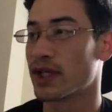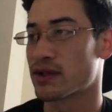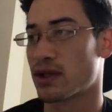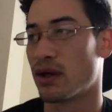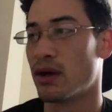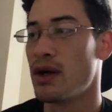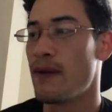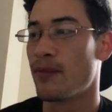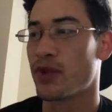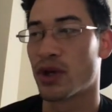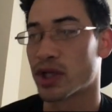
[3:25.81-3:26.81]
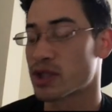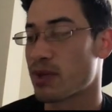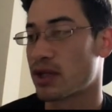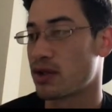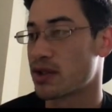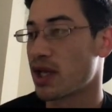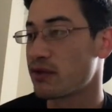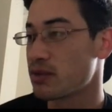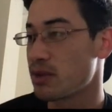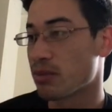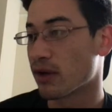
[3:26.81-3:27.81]
So don't expect yourself
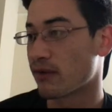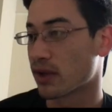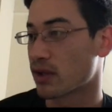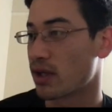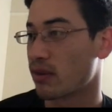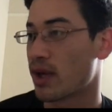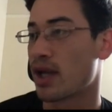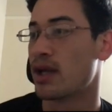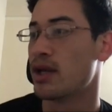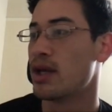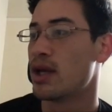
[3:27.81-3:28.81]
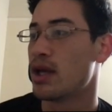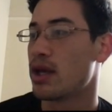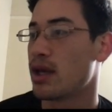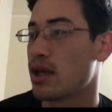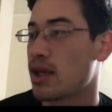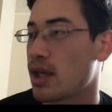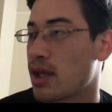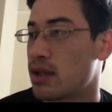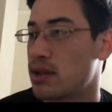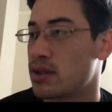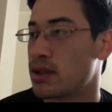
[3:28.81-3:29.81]
to be perfect right away. And